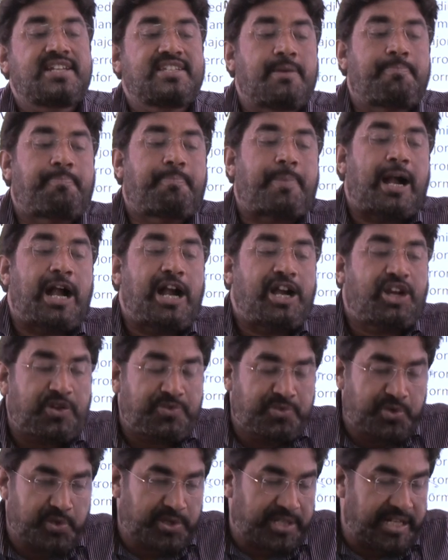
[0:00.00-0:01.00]
is a part
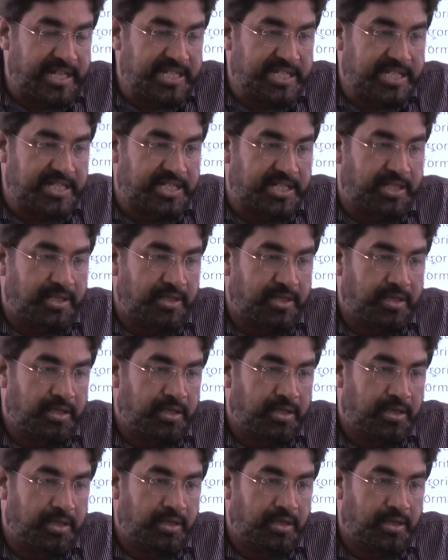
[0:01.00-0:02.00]
of socialization,
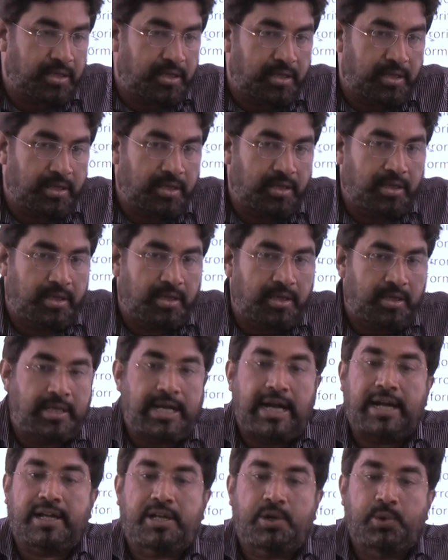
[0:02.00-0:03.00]

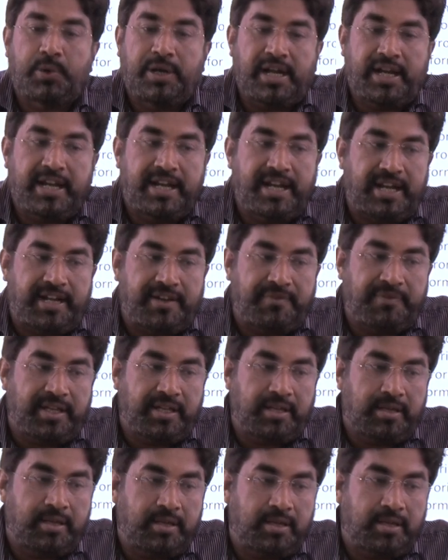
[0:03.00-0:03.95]
that too in a negative way.